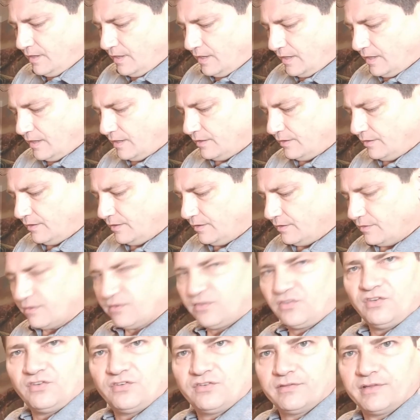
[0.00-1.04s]
And
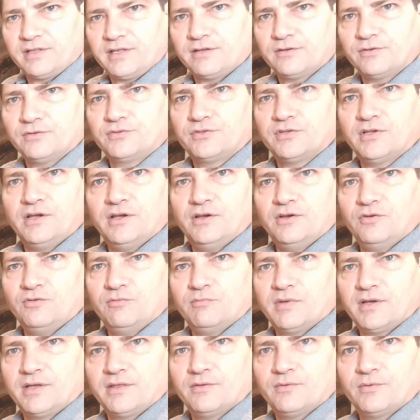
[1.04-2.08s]
this is legal to own,
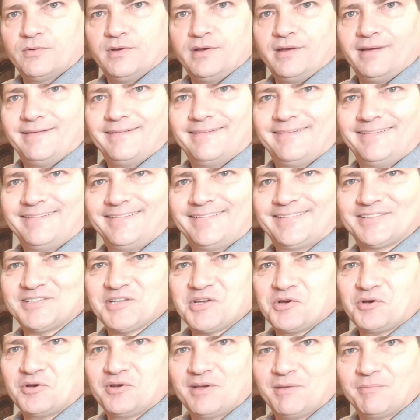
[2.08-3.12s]
by the way, so
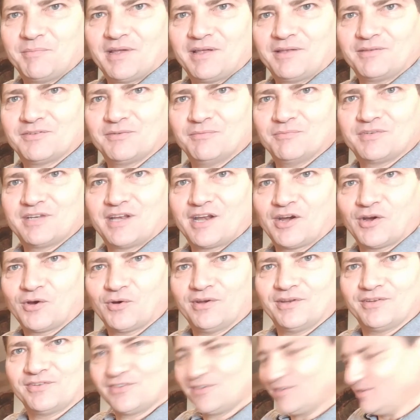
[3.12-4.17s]
I'm not some
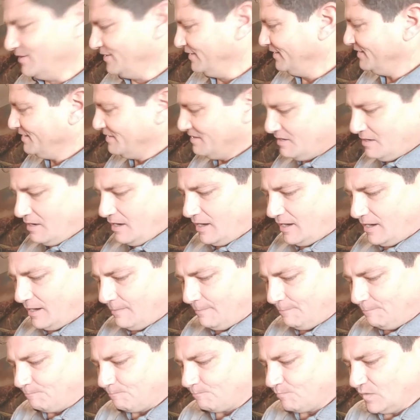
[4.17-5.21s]
terrorist.
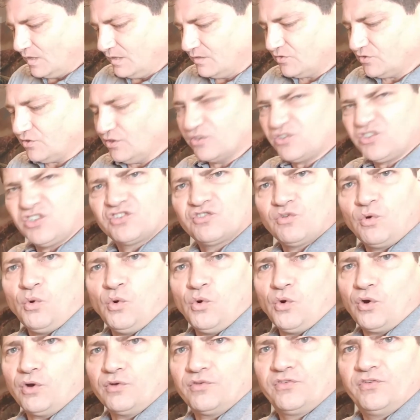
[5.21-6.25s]
So it's just
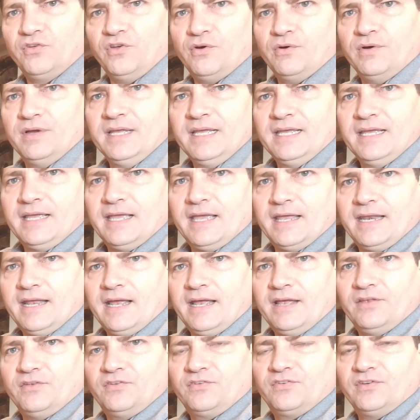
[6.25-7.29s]
ore. So it
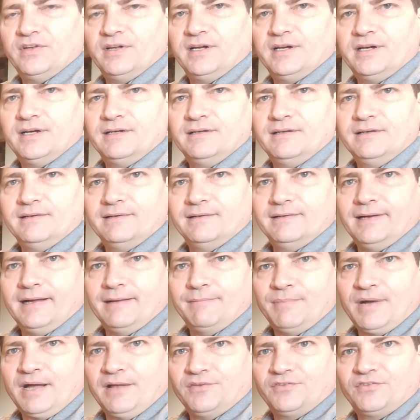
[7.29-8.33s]
has, I
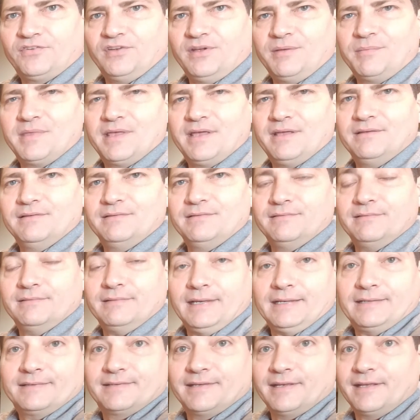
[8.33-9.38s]
bought some that
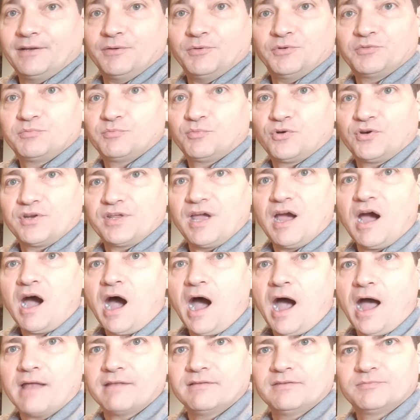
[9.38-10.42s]
they said it was pretty
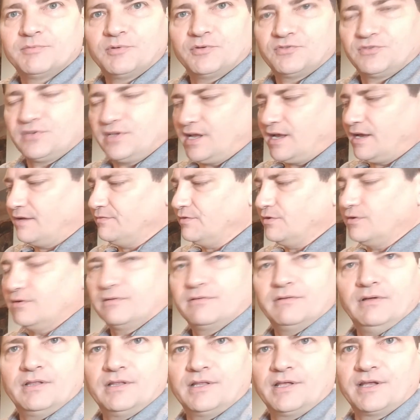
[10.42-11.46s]
hot, supposed to having
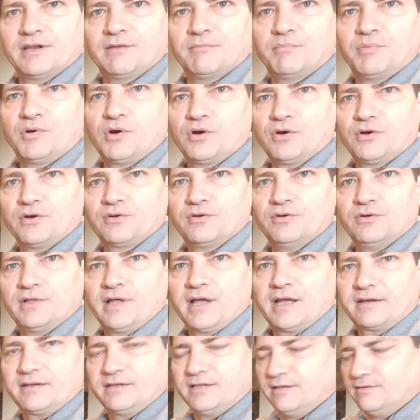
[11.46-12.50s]
a lot of particle
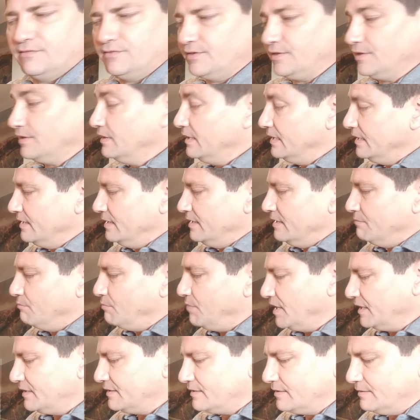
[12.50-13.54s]
activity.
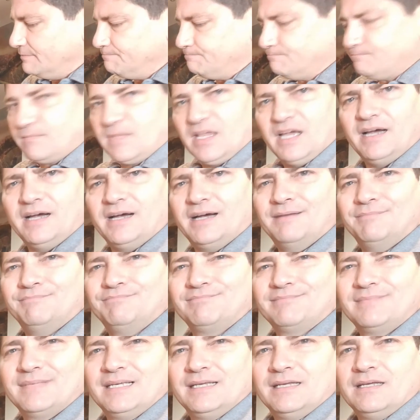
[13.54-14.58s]
But
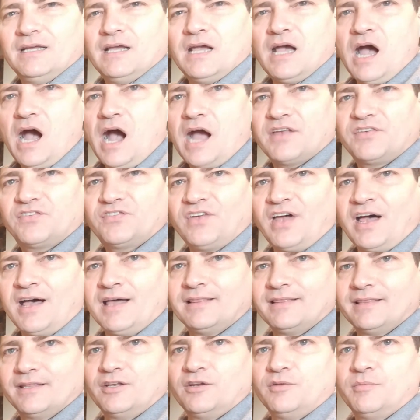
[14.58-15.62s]
I saw
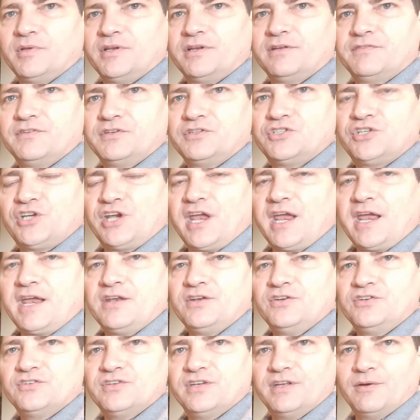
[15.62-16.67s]
a little bit of a
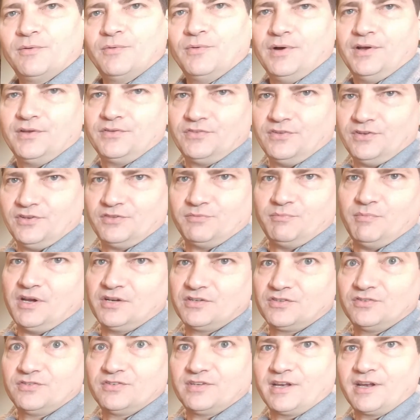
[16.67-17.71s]
change. It wasn't as
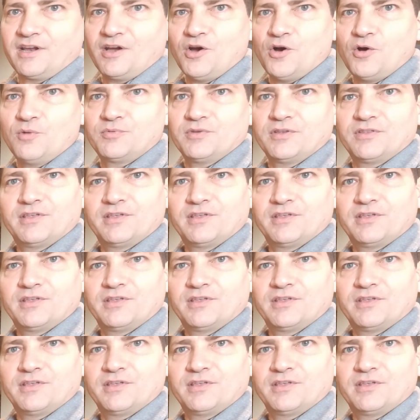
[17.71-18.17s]
much as I hoped.